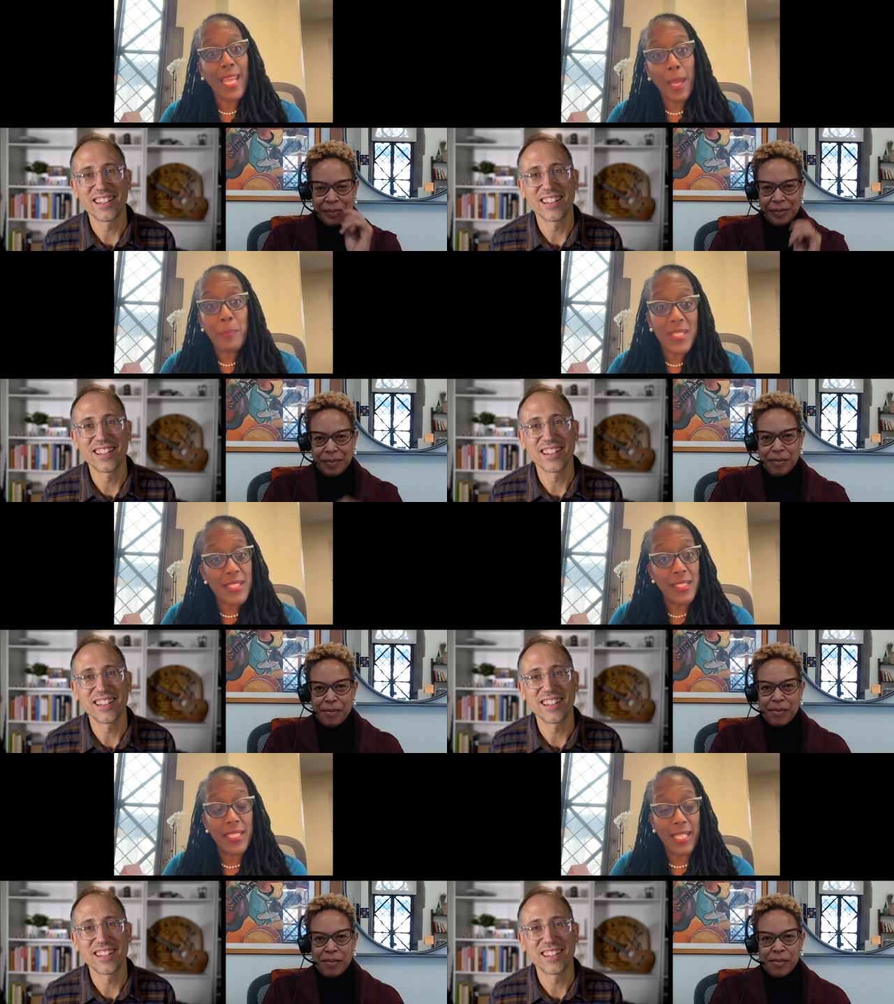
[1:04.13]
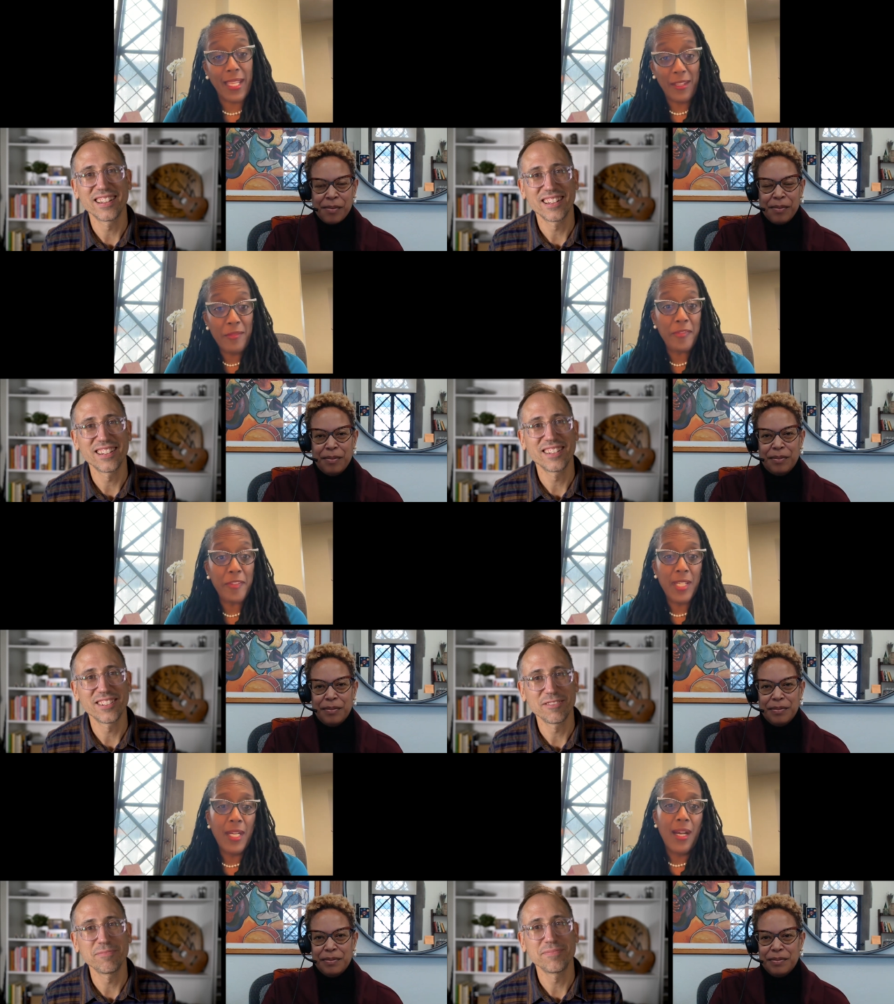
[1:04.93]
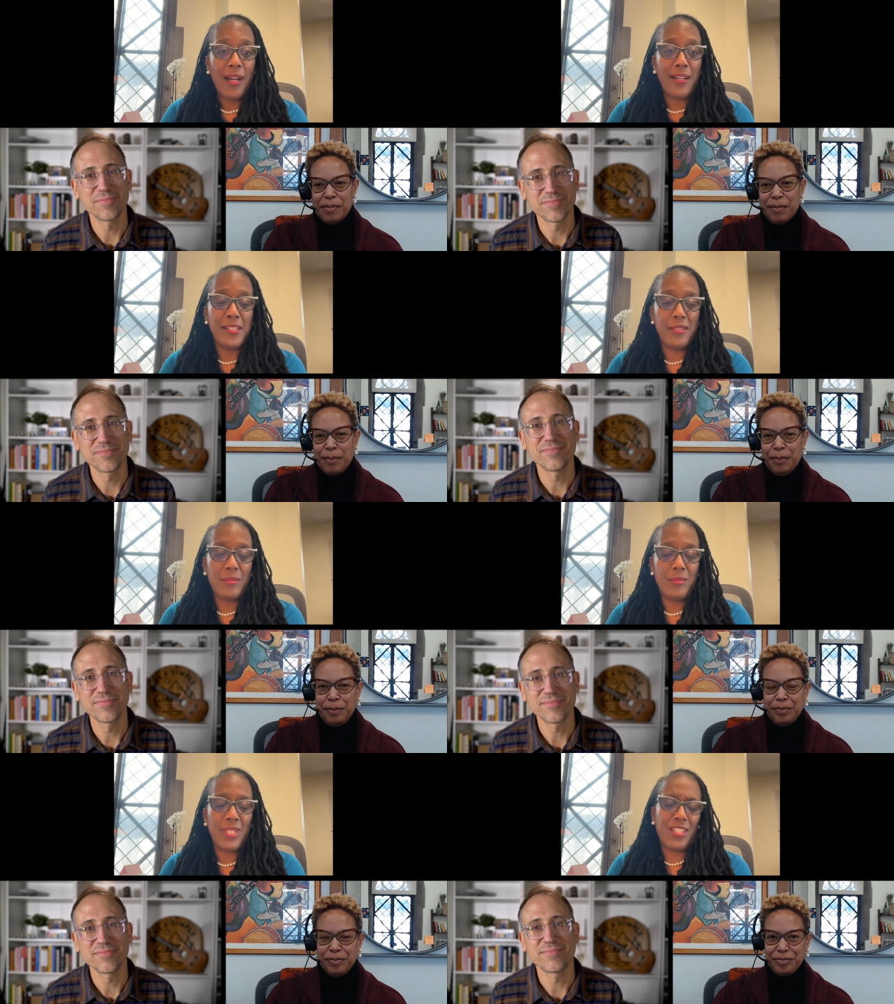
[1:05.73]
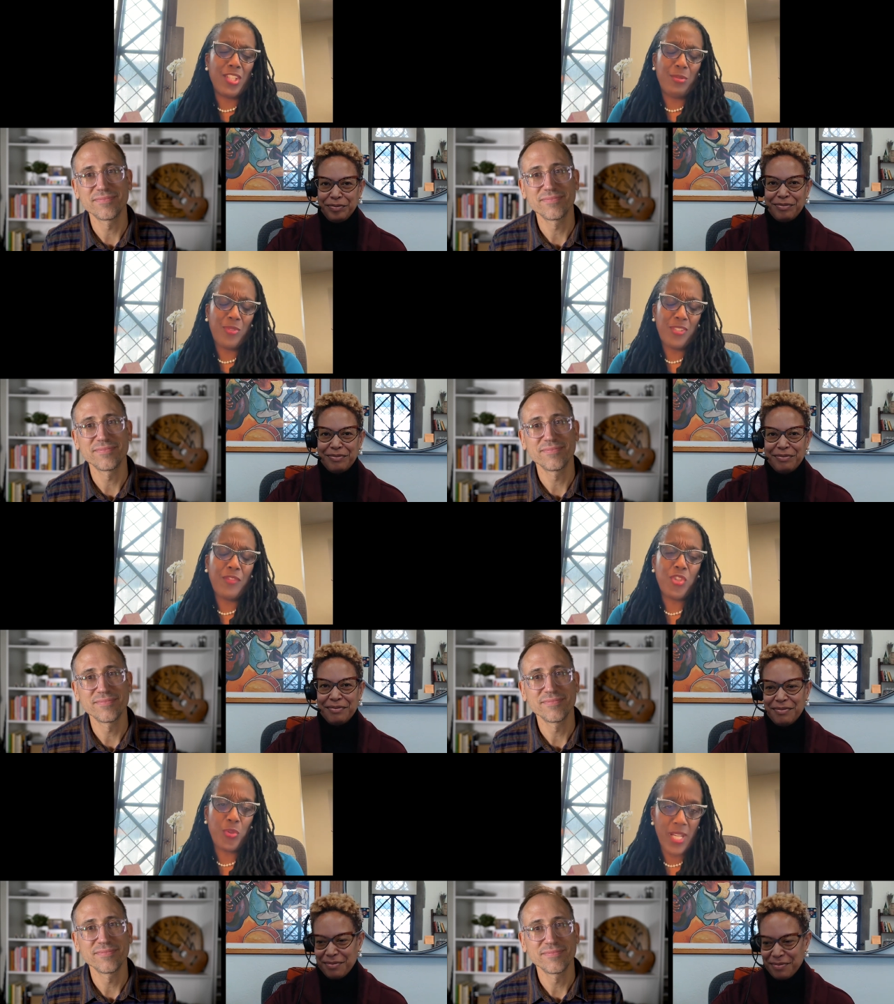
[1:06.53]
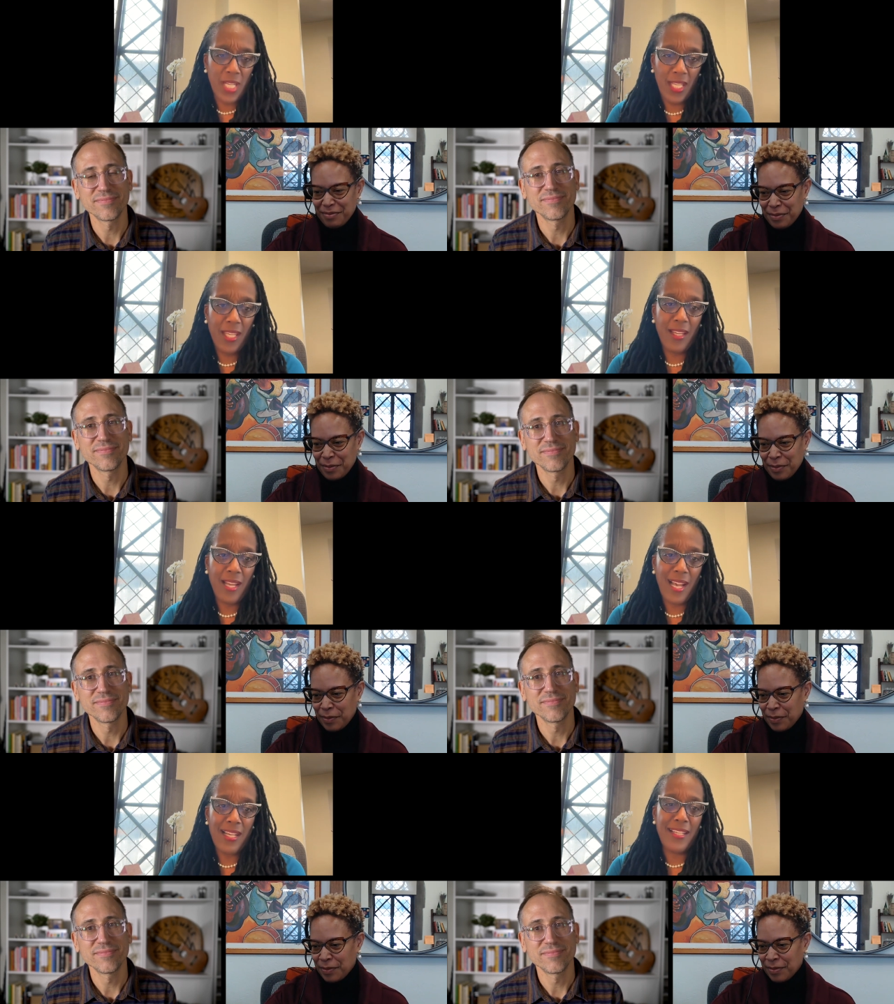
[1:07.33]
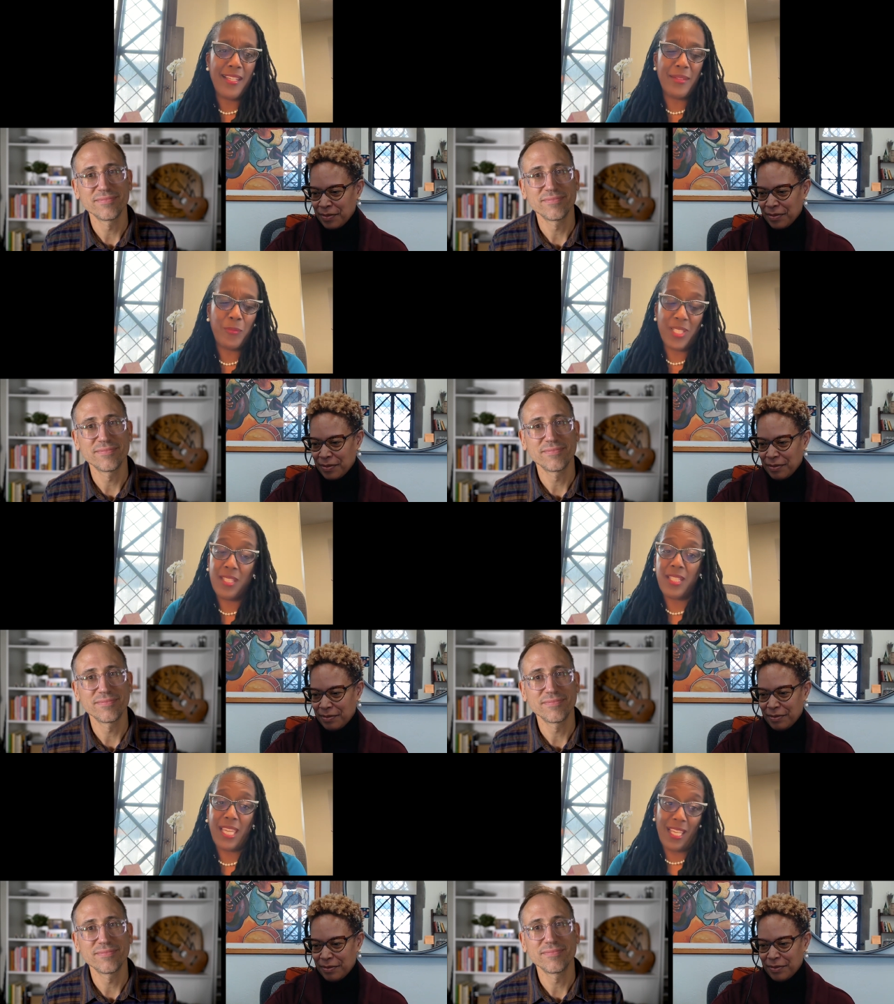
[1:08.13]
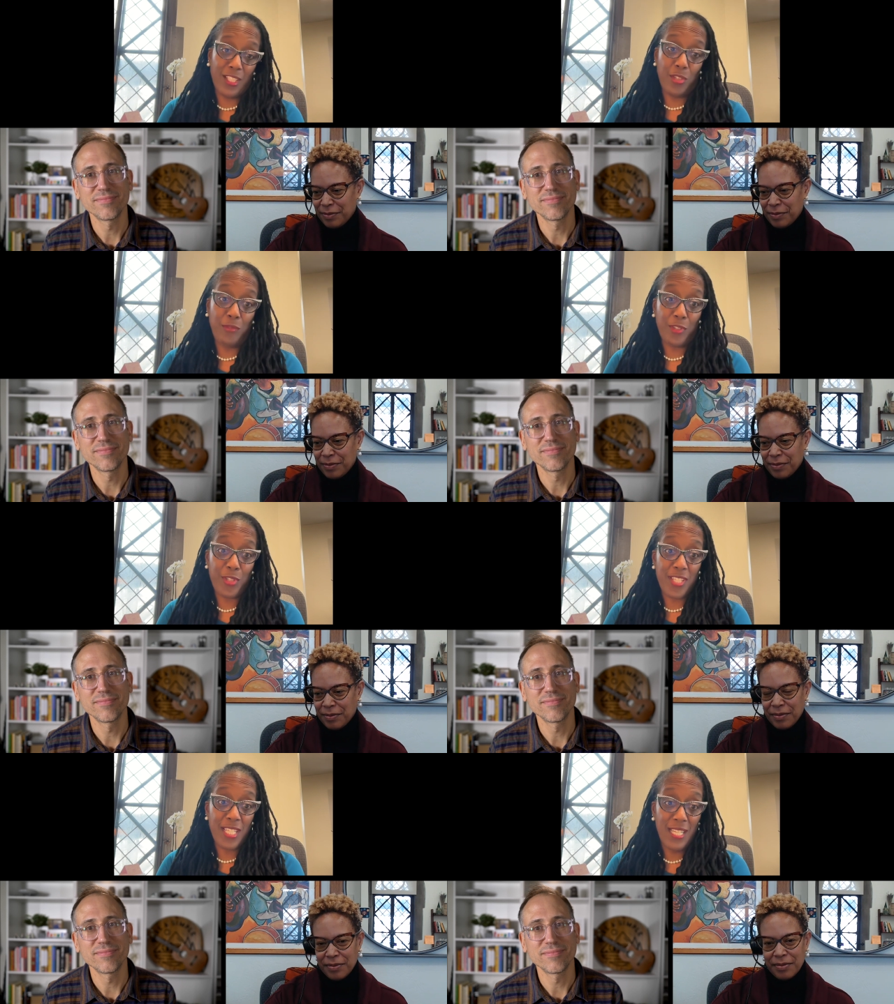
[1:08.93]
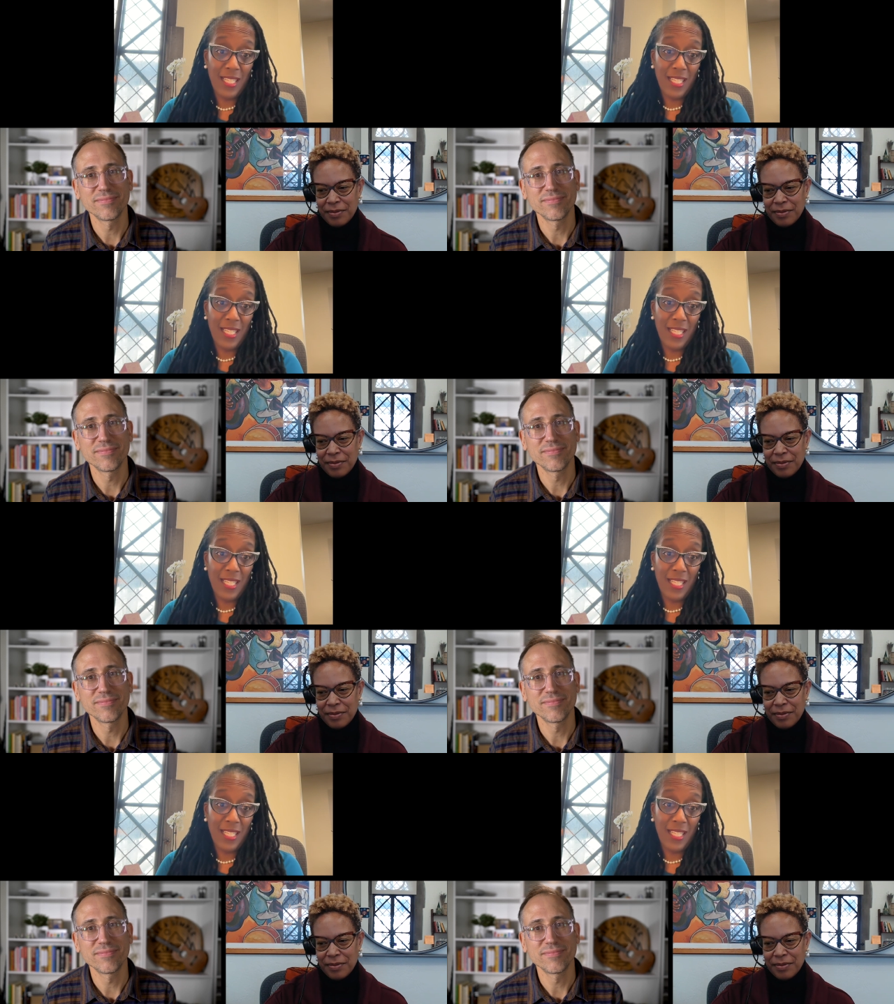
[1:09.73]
Speaker 1: happens in the nave. Um, in terms of training, I went to Catholic University,